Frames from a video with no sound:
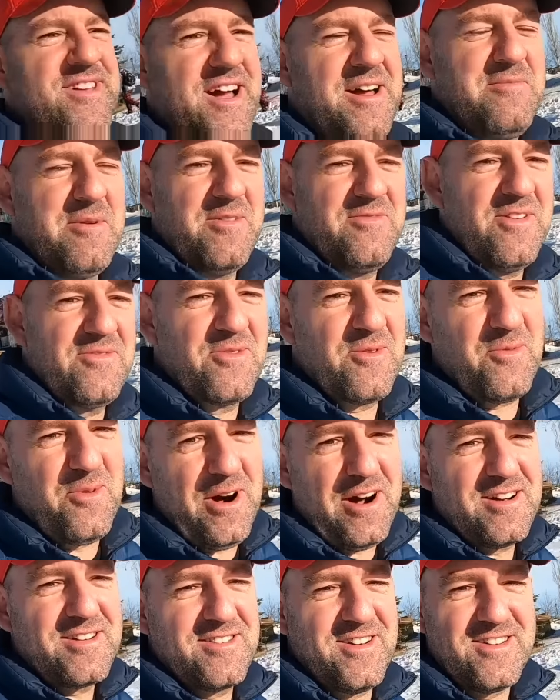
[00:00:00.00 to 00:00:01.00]
time I've ever
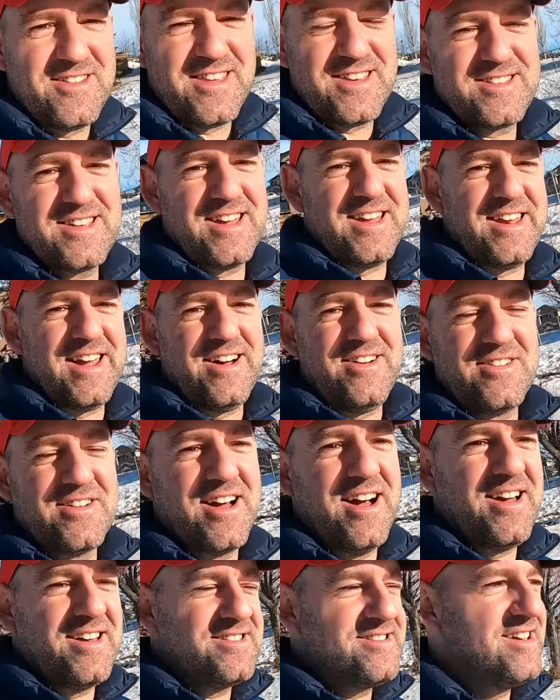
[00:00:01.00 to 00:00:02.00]
walked on this canal,
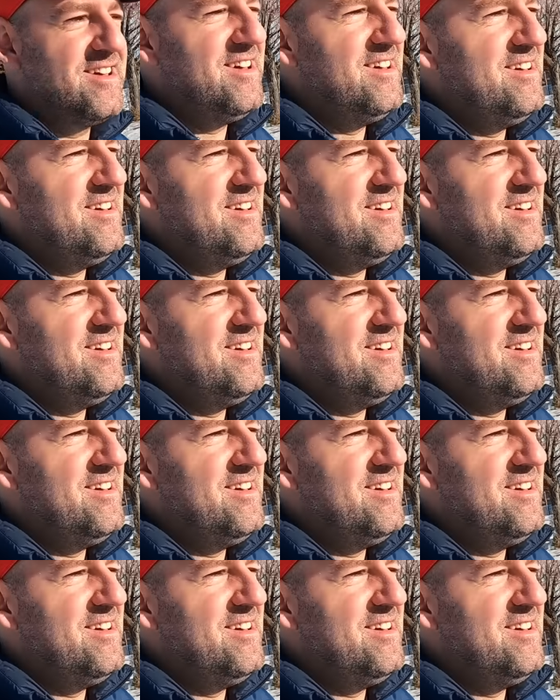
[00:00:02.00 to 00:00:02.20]
guys.